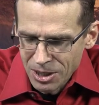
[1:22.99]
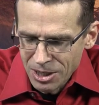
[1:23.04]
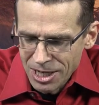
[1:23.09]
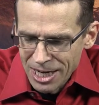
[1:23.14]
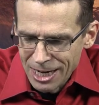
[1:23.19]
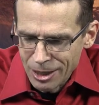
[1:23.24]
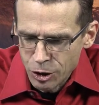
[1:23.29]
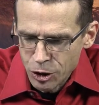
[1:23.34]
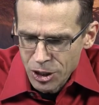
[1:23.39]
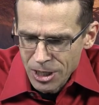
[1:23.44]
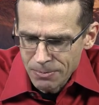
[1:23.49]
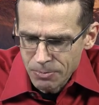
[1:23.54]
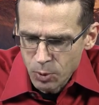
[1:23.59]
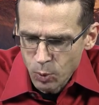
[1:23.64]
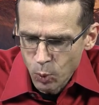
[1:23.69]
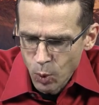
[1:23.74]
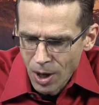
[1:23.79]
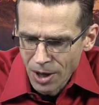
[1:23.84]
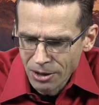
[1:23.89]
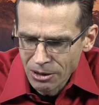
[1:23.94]
except
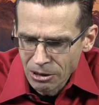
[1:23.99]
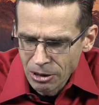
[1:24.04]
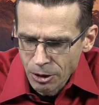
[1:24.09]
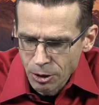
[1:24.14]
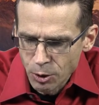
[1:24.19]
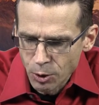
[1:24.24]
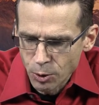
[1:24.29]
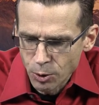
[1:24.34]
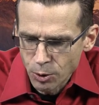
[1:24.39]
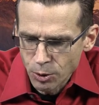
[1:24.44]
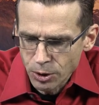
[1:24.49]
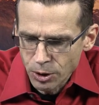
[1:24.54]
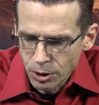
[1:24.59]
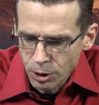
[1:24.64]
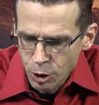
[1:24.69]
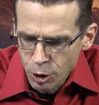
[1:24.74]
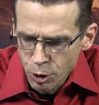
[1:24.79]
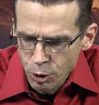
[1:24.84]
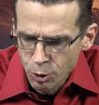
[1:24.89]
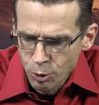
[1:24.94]
one little
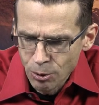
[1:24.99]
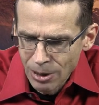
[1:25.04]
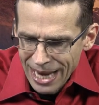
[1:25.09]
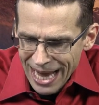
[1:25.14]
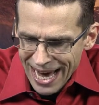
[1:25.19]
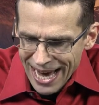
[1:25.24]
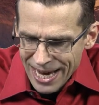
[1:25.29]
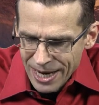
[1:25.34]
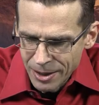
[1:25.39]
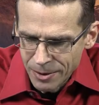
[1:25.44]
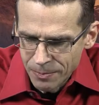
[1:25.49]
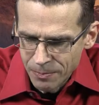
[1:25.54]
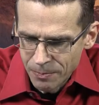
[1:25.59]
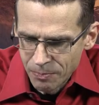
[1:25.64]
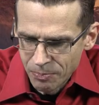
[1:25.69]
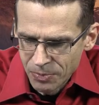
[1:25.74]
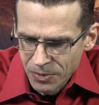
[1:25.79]
ewe lamb